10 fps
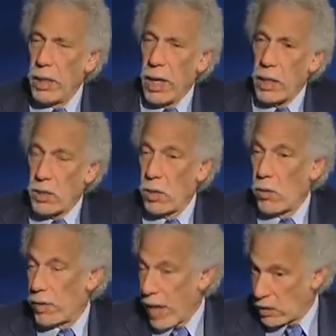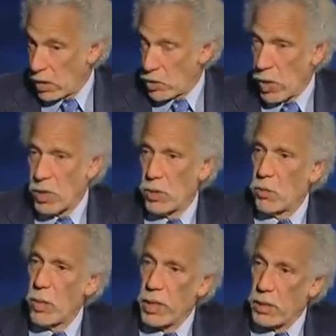And so in that
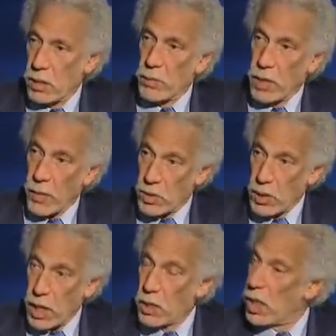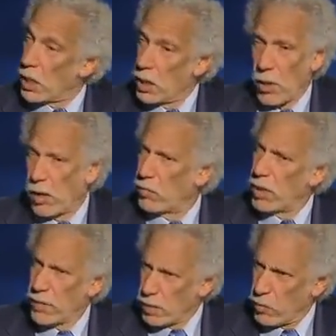situation, we can sometimes say, gee, I don't
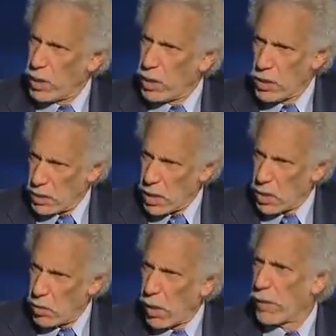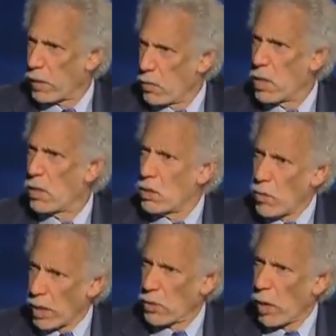really think we need to see you. I think you need to
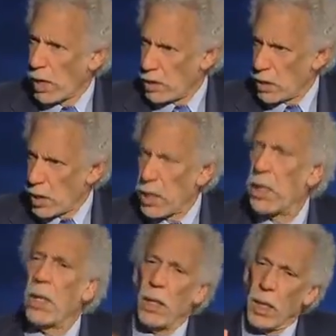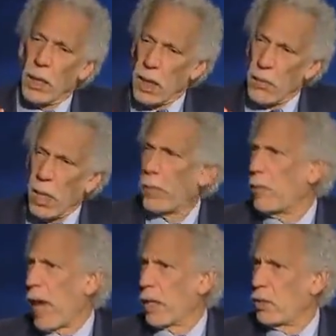do X, Y, and Z, and email me
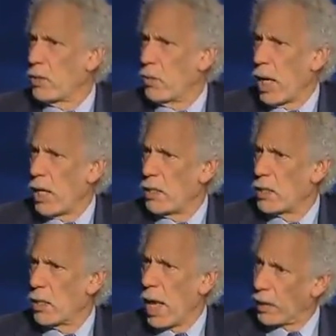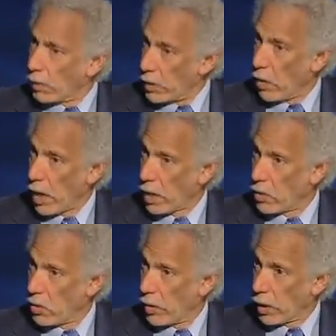back in 2 days, and let me know how you're
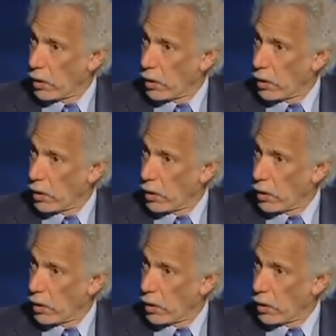doing.